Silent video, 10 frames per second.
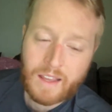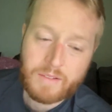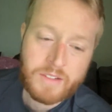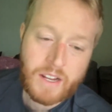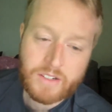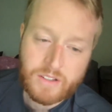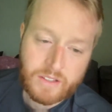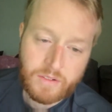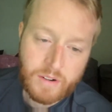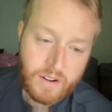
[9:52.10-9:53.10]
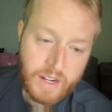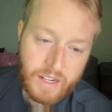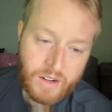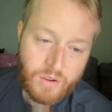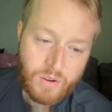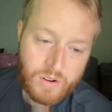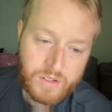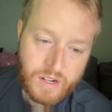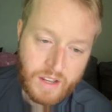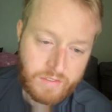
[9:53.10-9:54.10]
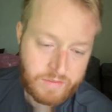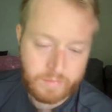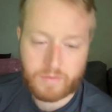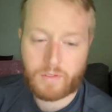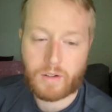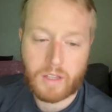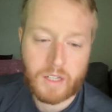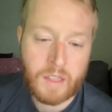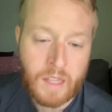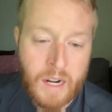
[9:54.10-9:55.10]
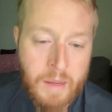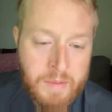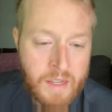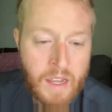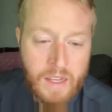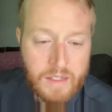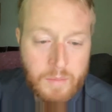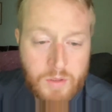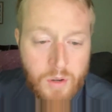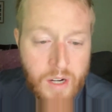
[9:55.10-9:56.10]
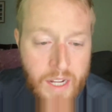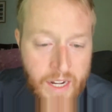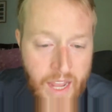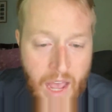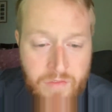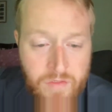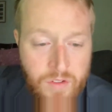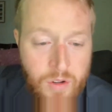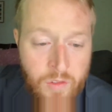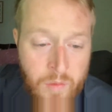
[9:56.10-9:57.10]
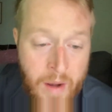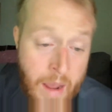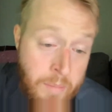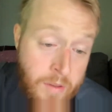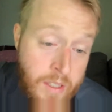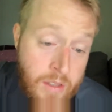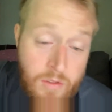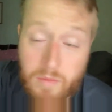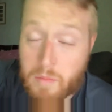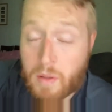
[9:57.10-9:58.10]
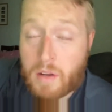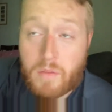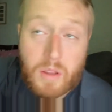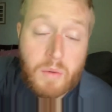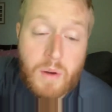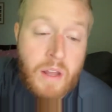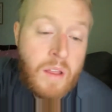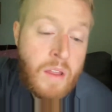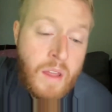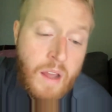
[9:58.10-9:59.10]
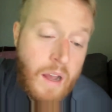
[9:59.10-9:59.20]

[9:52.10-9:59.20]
I'm just not sure that Torino getting a quarter is enough before I look at lineups. Sampdoria getting half of a goal from Napoli, who have been playing really well.